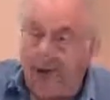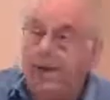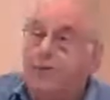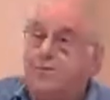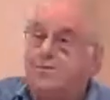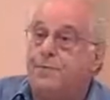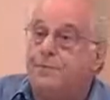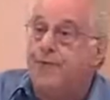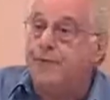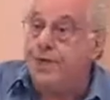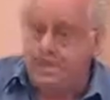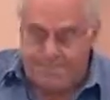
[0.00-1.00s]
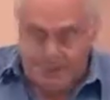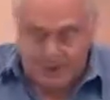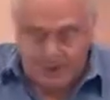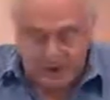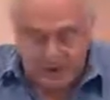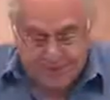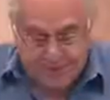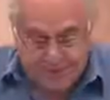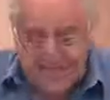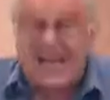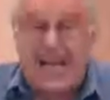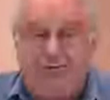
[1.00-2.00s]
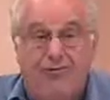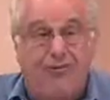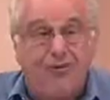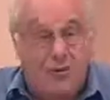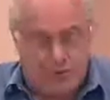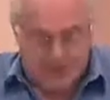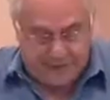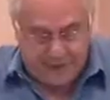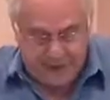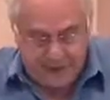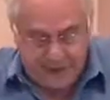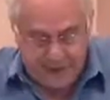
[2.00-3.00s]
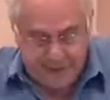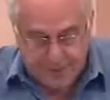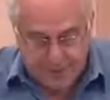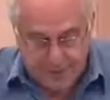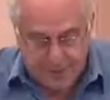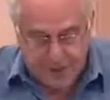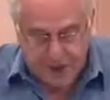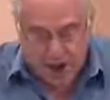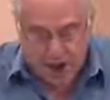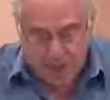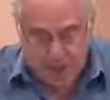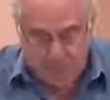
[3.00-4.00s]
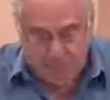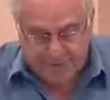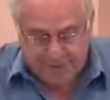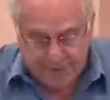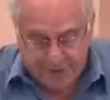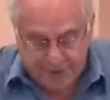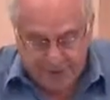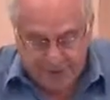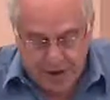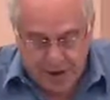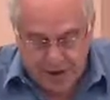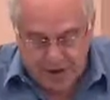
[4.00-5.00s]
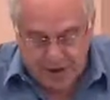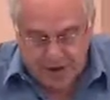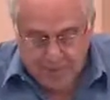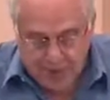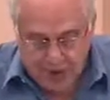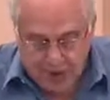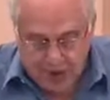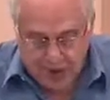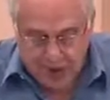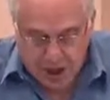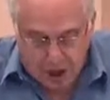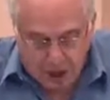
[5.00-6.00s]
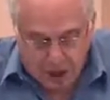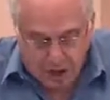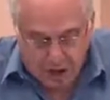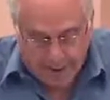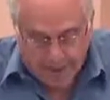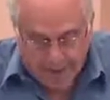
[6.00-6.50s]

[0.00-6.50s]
It was written and published by Stanford University sociology professor Christabel Young.